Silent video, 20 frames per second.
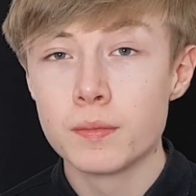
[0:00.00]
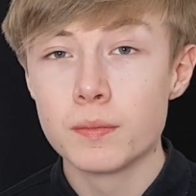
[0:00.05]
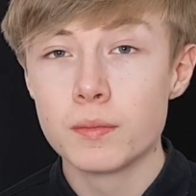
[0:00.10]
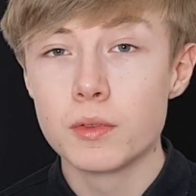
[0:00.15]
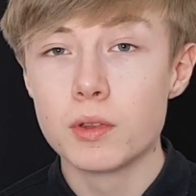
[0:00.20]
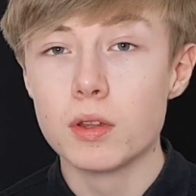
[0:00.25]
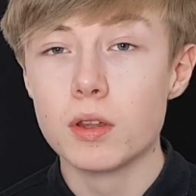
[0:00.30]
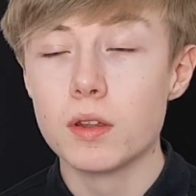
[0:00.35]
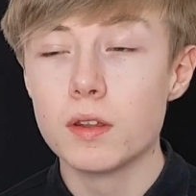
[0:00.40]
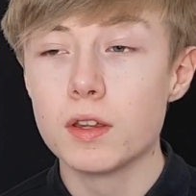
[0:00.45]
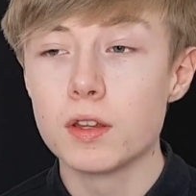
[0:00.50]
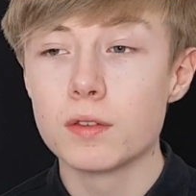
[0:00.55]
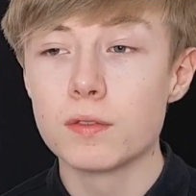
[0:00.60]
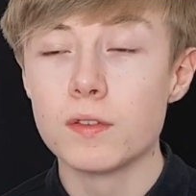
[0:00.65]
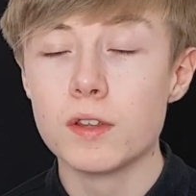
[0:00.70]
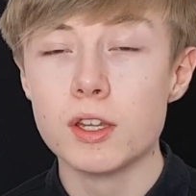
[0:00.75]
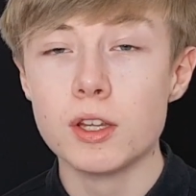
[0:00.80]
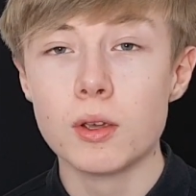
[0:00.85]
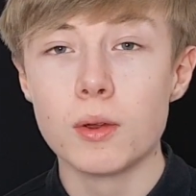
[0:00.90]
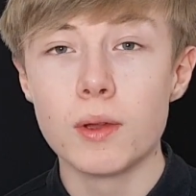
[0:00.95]
So this
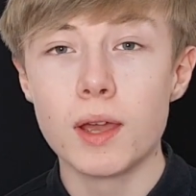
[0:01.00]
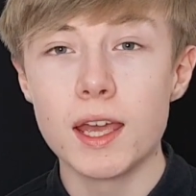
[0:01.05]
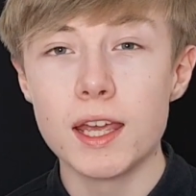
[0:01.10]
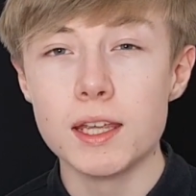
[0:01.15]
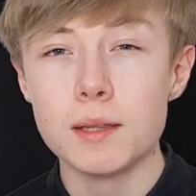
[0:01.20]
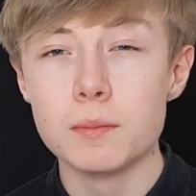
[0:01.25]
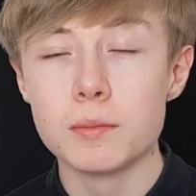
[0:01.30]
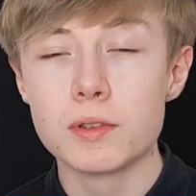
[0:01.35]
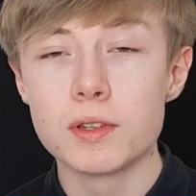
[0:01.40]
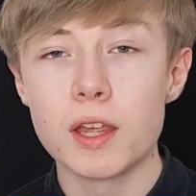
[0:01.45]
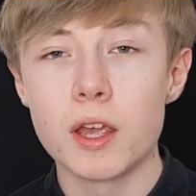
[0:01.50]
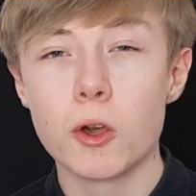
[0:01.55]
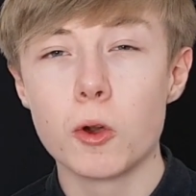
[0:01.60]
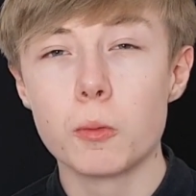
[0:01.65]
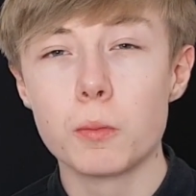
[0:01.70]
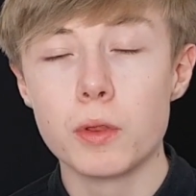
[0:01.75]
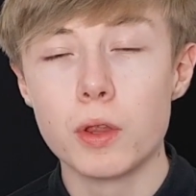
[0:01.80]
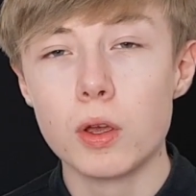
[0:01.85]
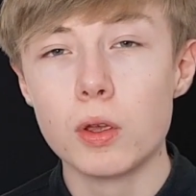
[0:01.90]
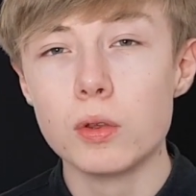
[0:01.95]
video aims to
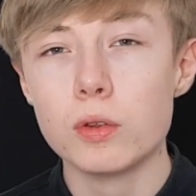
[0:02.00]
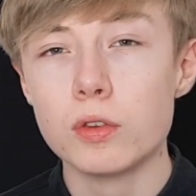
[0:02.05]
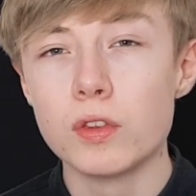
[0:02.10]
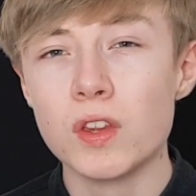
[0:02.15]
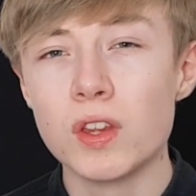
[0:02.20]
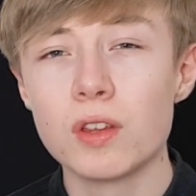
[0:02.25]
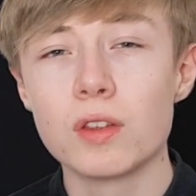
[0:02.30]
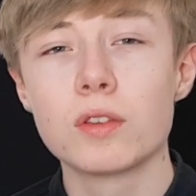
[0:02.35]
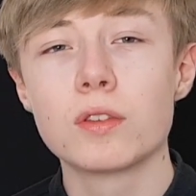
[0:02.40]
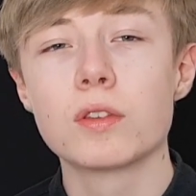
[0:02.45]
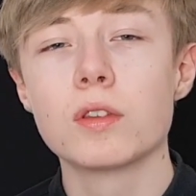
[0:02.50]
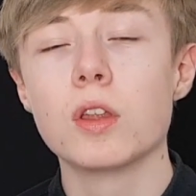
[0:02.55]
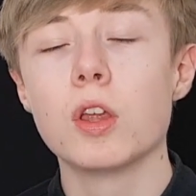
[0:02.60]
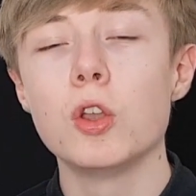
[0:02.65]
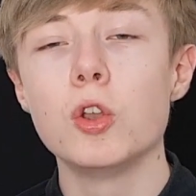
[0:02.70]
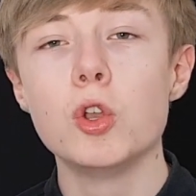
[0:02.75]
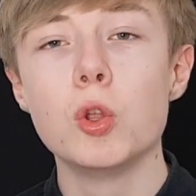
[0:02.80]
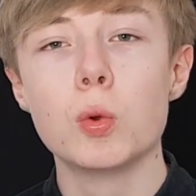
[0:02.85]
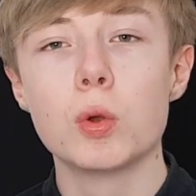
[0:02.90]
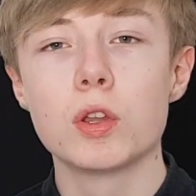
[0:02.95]
help those that are
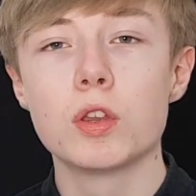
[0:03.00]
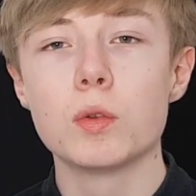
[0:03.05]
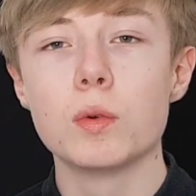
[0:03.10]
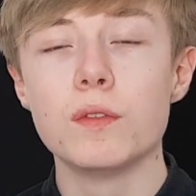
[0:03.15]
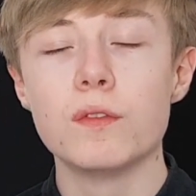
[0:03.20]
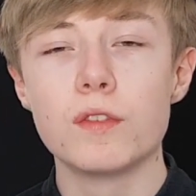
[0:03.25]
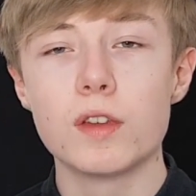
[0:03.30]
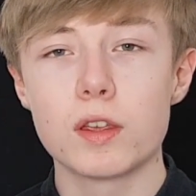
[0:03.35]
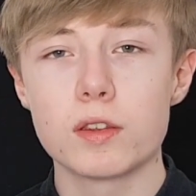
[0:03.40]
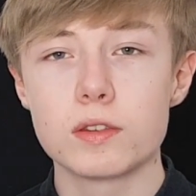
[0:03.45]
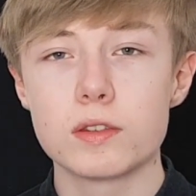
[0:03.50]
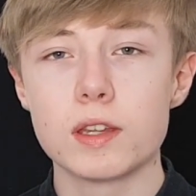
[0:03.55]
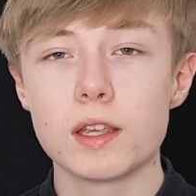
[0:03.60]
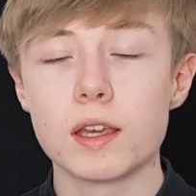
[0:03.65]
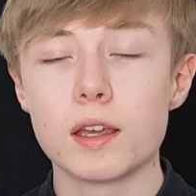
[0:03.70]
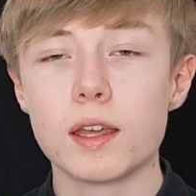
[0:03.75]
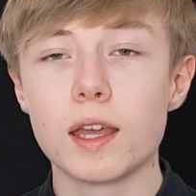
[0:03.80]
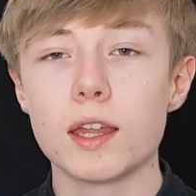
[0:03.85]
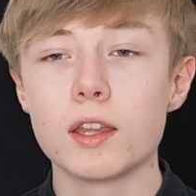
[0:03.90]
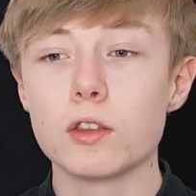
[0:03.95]
newer to
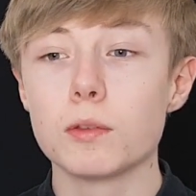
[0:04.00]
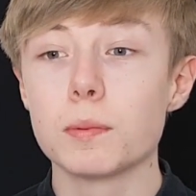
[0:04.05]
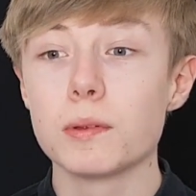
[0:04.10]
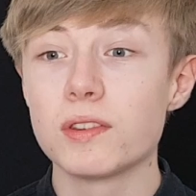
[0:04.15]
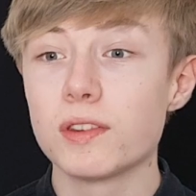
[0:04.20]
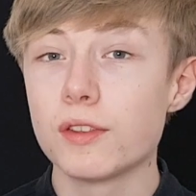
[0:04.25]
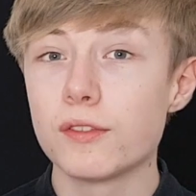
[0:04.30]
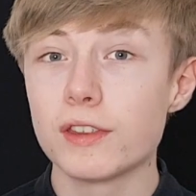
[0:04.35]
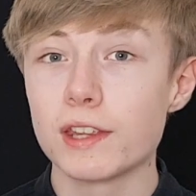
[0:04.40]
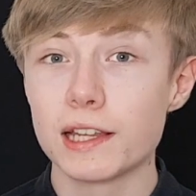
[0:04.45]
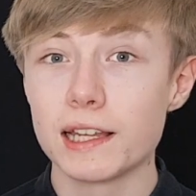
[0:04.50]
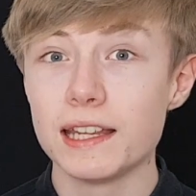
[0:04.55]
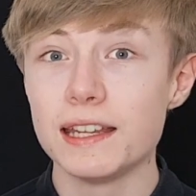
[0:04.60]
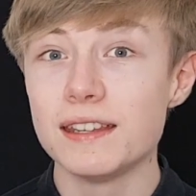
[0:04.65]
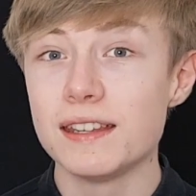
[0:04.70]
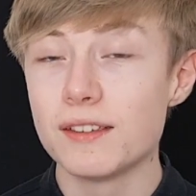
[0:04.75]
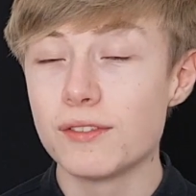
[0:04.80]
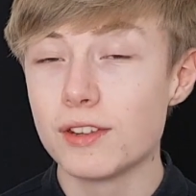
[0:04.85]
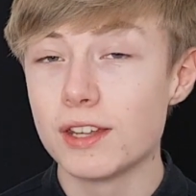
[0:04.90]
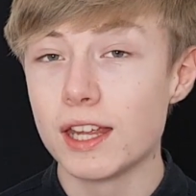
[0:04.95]
investing and specifically
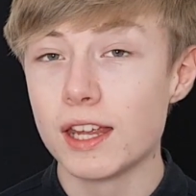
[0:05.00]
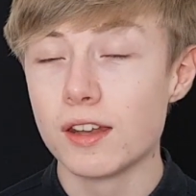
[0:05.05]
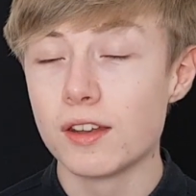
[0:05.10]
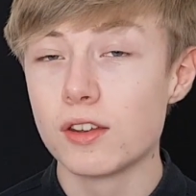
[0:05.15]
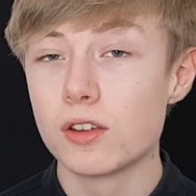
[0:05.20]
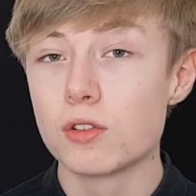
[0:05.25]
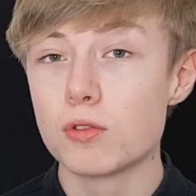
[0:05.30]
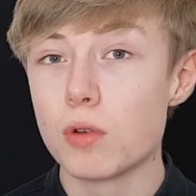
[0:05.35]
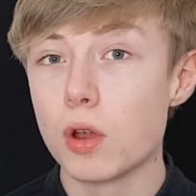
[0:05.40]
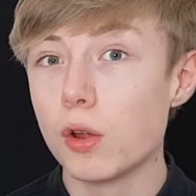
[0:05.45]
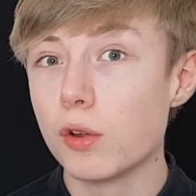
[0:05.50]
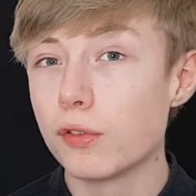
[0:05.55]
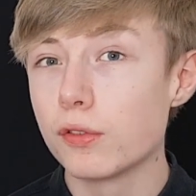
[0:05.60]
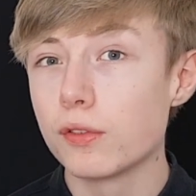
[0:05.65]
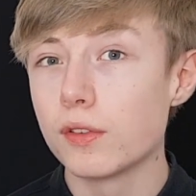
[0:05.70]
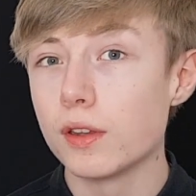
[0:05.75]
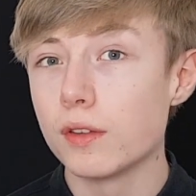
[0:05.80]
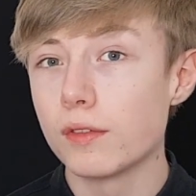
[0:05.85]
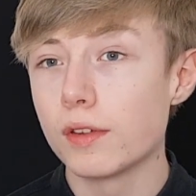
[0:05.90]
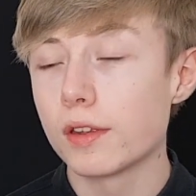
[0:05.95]
dividend growth
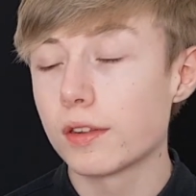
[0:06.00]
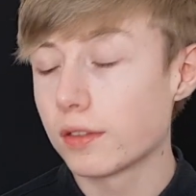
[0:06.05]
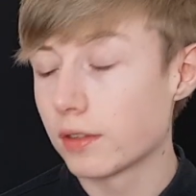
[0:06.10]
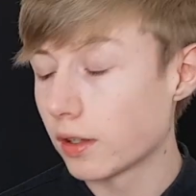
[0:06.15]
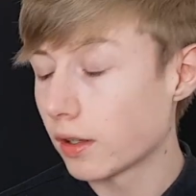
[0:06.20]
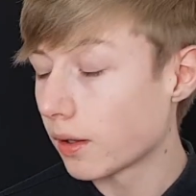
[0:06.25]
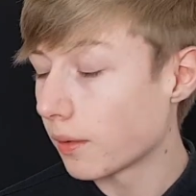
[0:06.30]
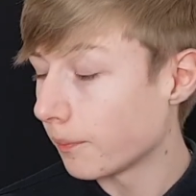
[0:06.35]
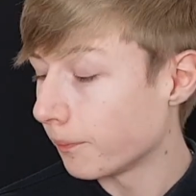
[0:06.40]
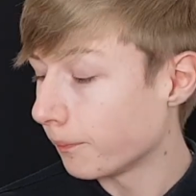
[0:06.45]
investing.